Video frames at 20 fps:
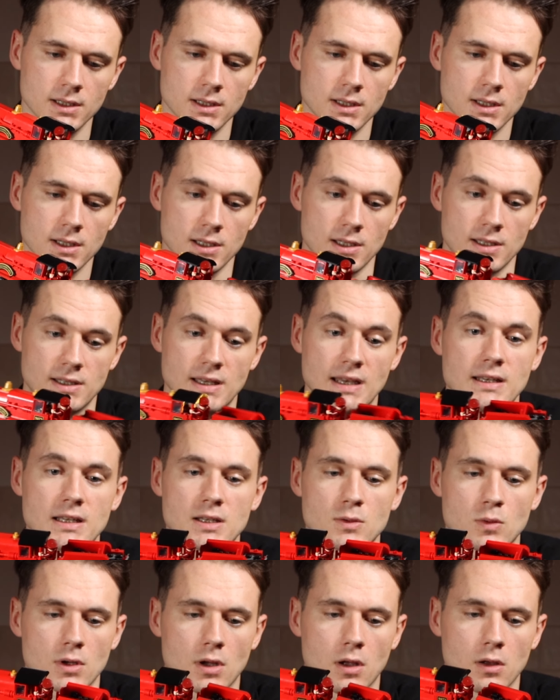So the tender
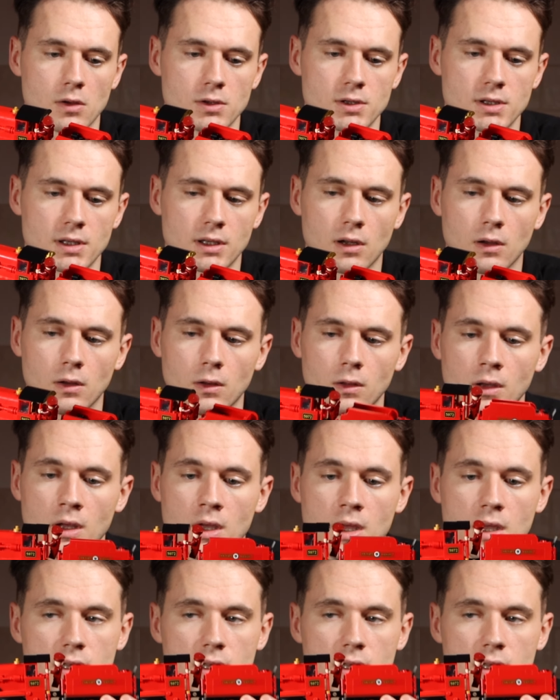is what holds the coal.